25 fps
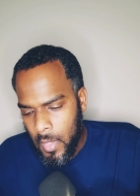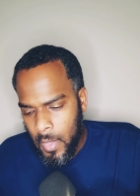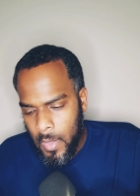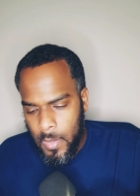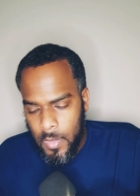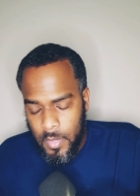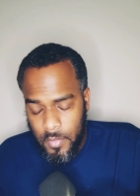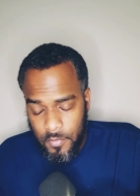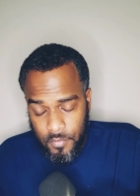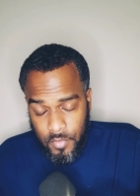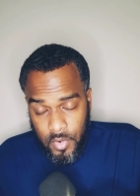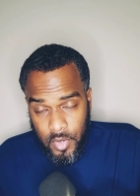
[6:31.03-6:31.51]

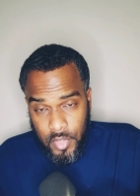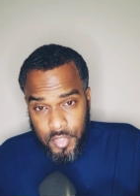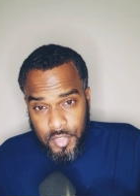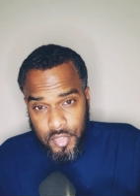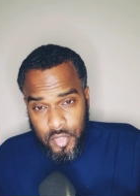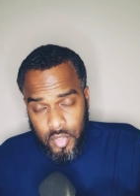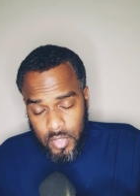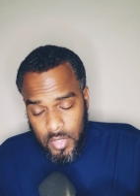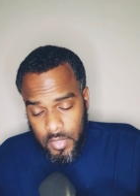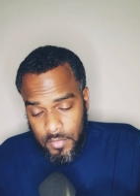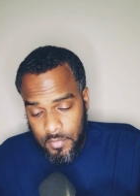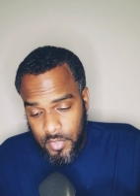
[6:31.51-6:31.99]
verse
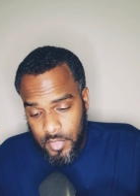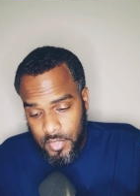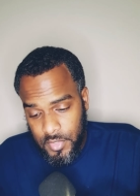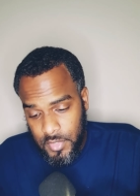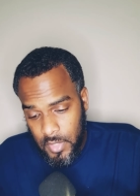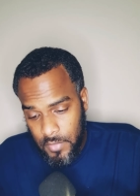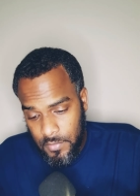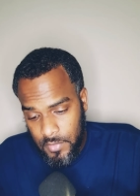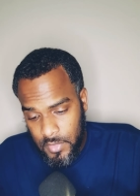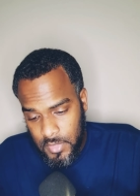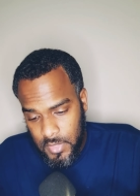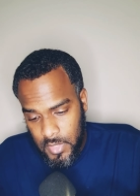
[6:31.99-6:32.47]
starting verse
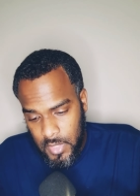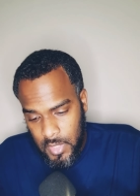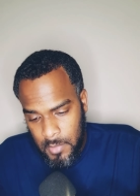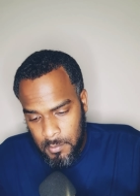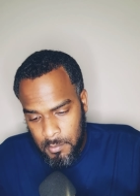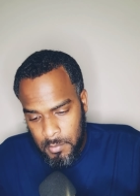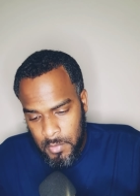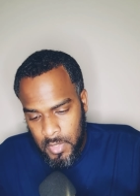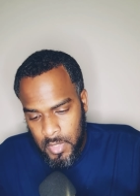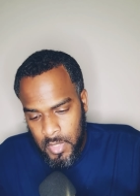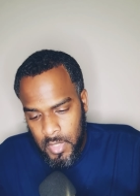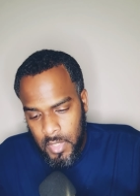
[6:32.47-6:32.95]
17,
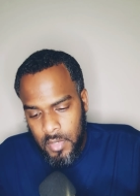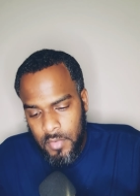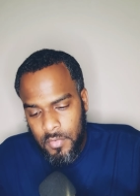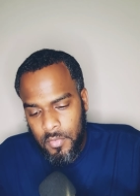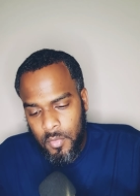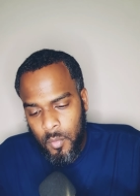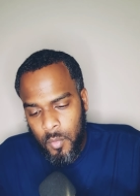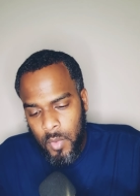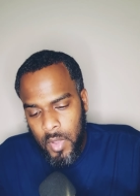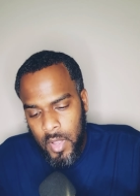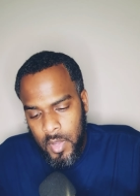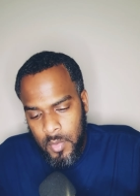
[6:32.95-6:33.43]
but if
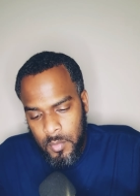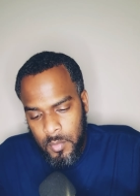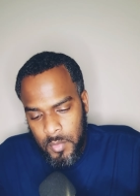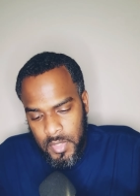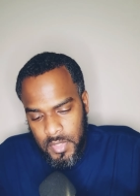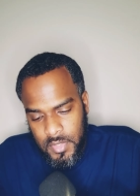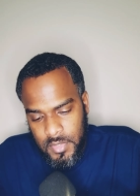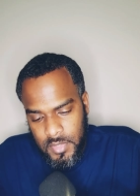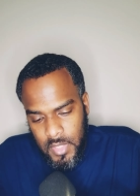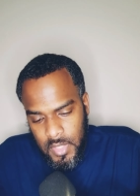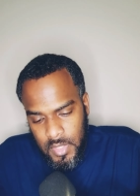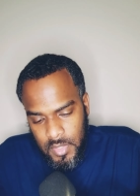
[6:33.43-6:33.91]
while we
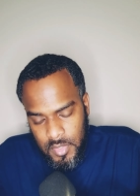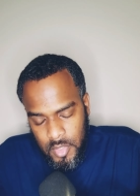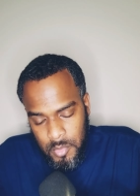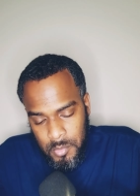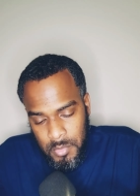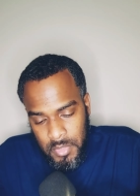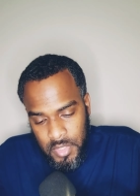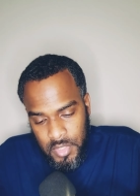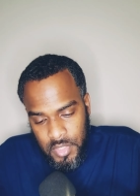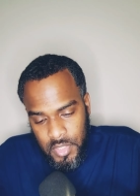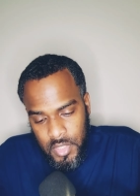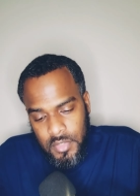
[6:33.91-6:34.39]
seek to be
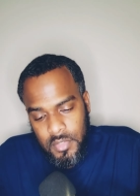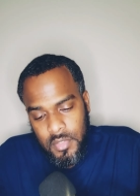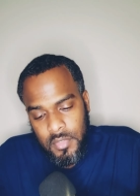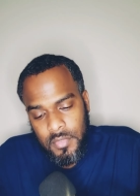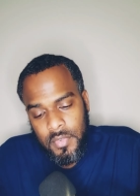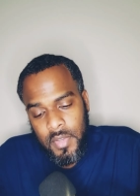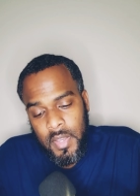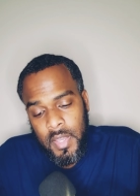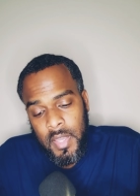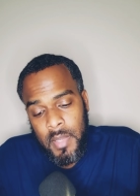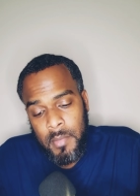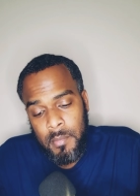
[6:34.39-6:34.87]

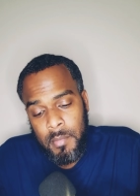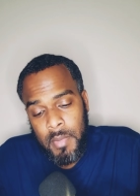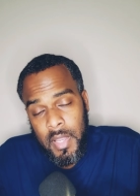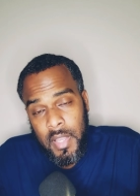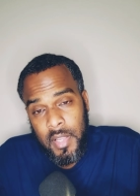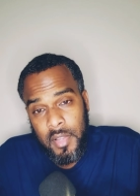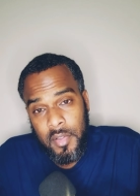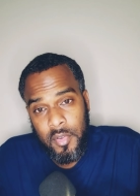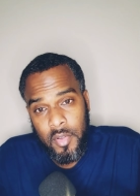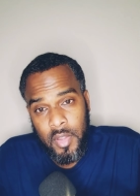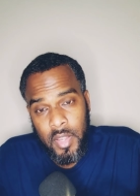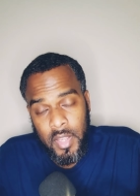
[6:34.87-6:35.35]
justified by
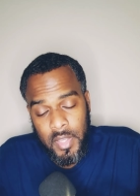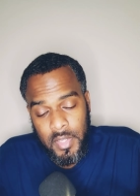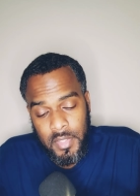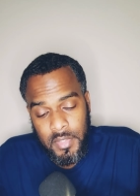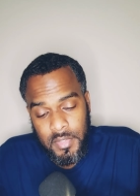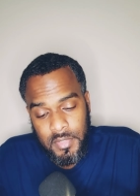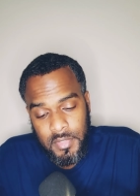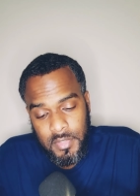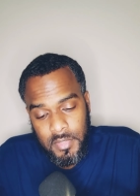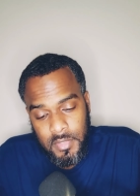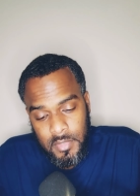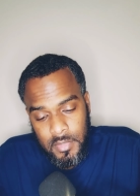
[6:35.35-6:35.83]

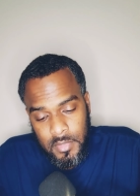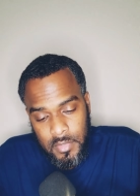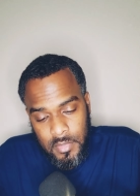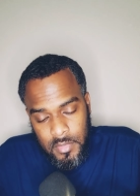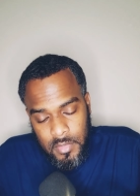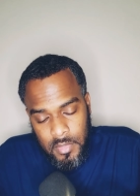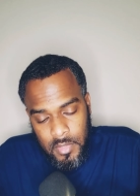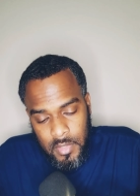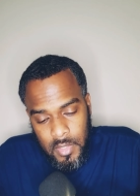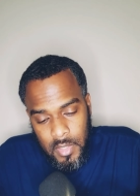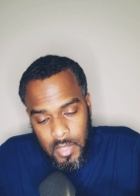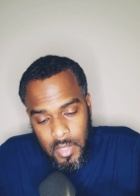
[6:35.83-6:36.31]
Christ,
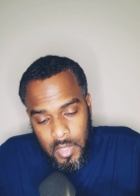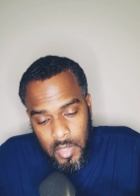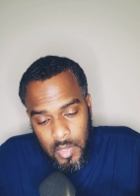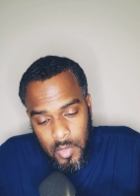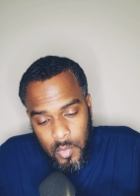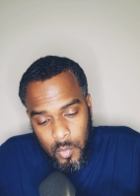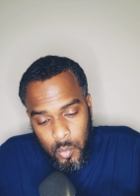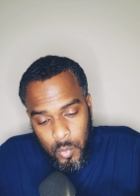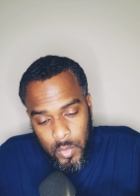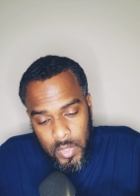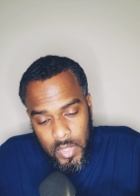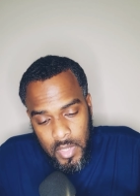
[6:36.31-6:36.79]

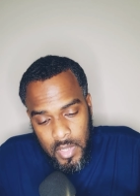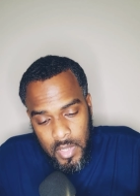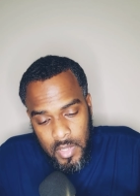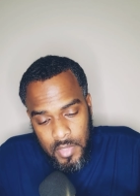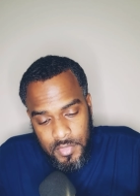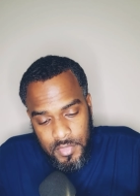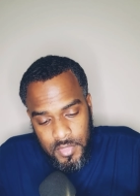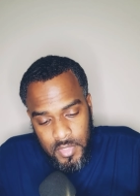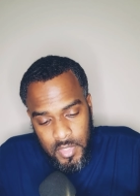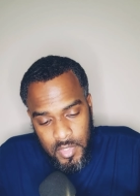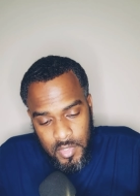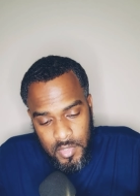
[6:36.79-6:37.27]
we
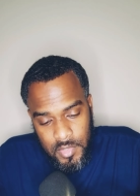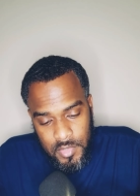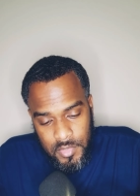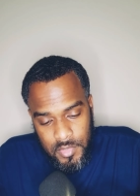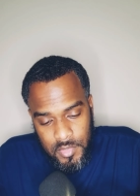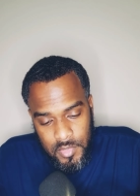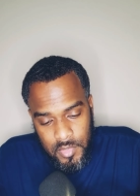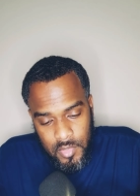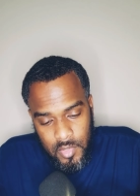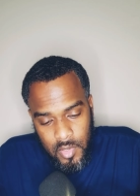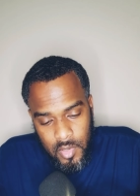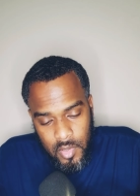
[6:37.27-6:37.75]
ourselves
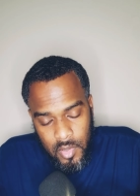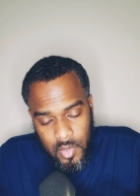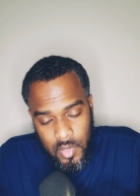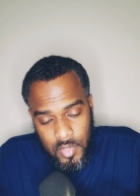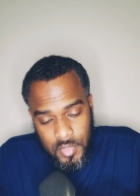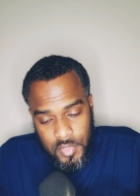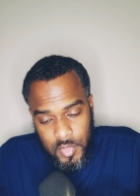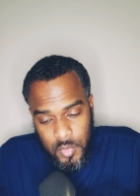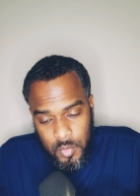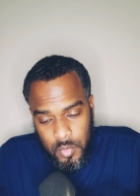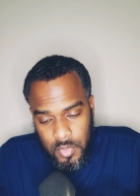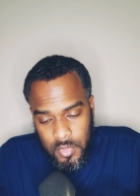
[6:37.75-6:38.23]

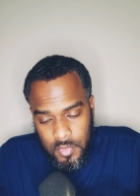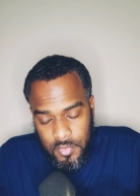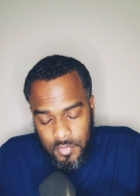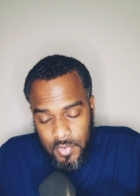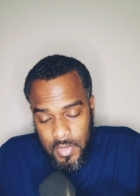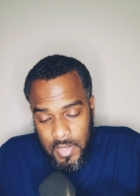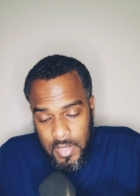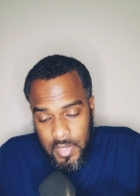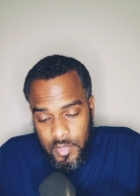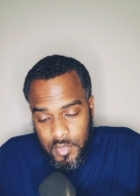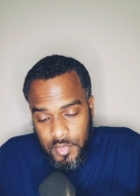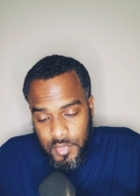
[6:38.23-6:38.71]
also are
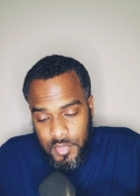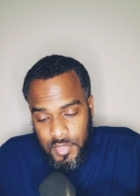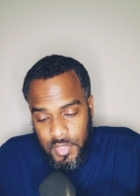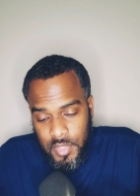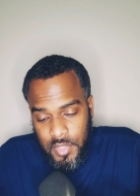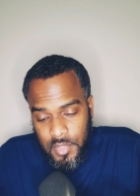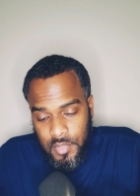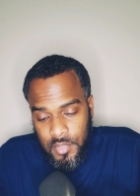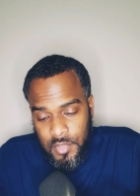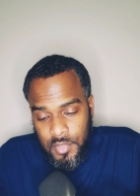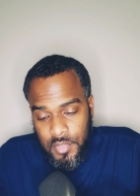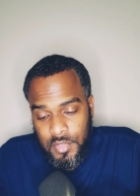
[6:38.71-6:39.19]
found
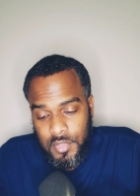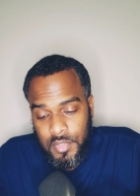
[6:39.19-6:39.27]
sinners.